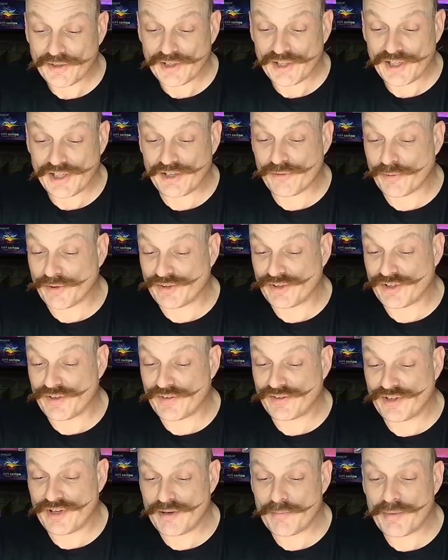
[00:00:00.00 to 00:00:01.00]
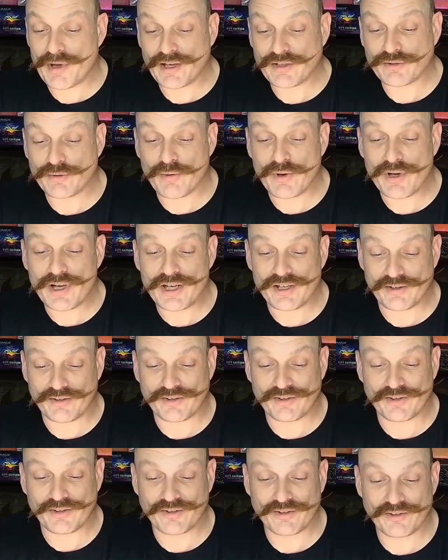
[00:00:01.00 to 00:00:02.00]
He just wasn't in the same pack
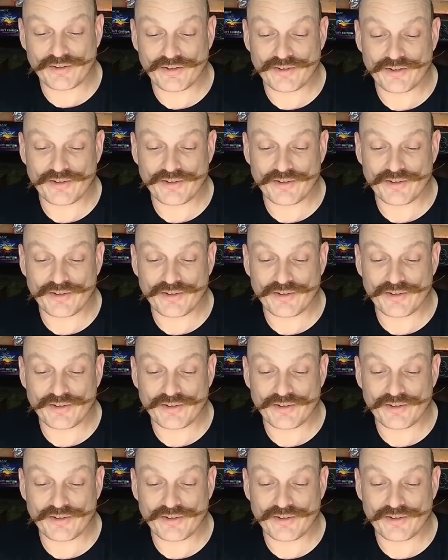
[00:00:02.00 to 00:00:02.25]
twice.